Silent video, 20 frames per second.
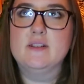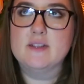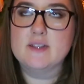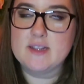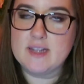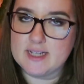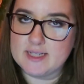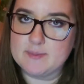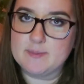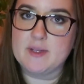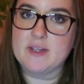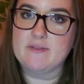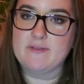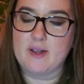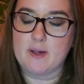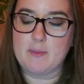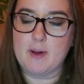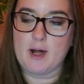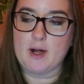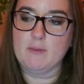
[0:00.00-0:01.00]
lesbian
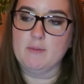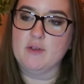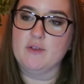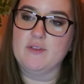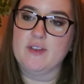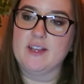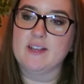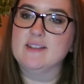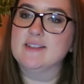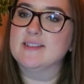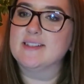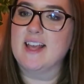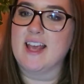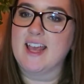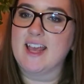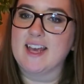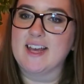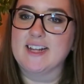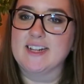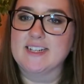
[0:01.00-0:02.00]
vampire movies,
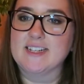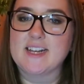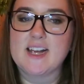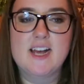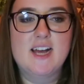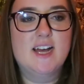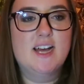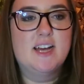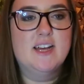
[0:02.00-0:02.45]
and